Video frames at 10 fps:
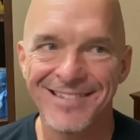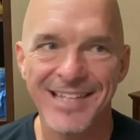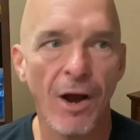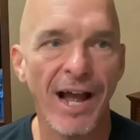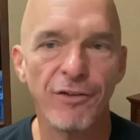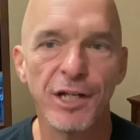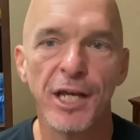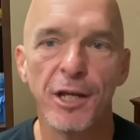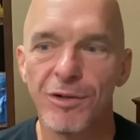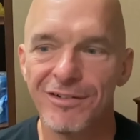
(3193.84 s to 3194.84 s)
Y'all have a
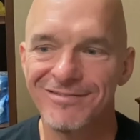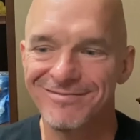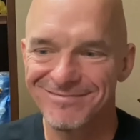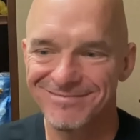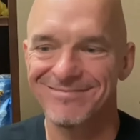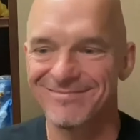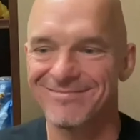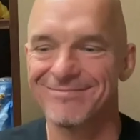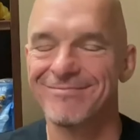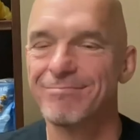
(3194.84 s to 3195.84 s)
good one.
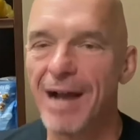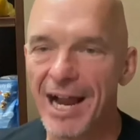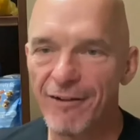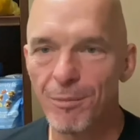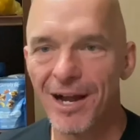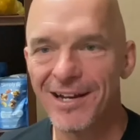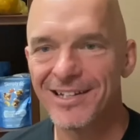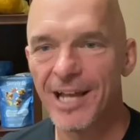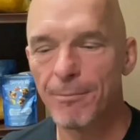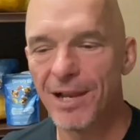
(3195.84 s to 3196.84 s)
Bye, everybody.
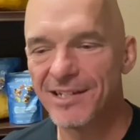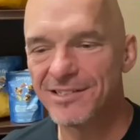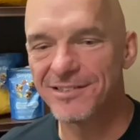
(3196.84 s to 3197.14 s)
God Thanks. bless.